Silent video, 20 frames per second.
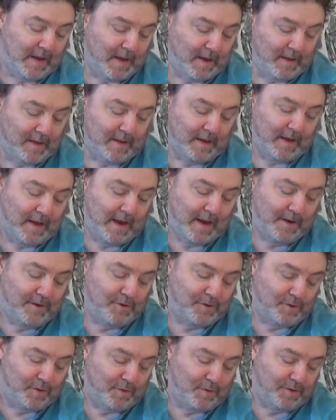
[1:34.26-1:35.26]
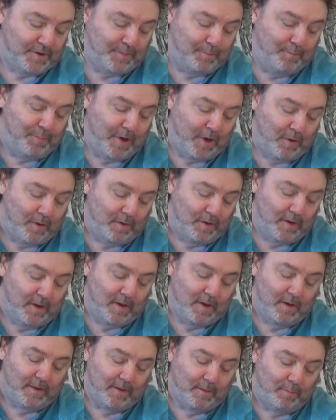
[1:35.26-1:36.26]
The angels built
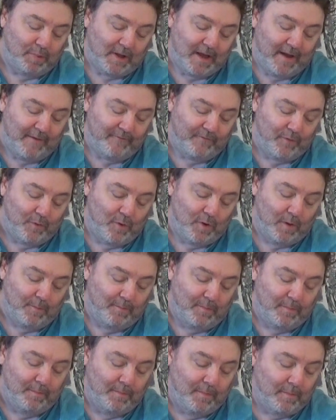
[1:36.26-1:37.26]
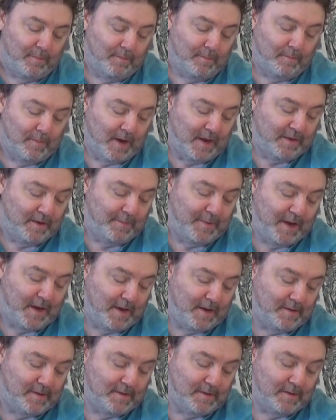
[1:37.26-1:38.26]
the platform and the
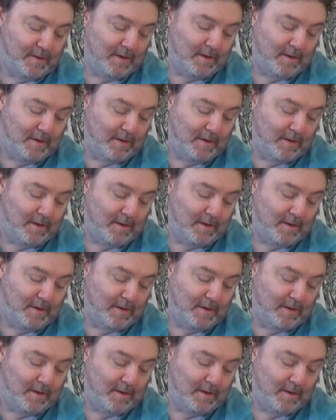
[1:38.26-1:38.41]
base.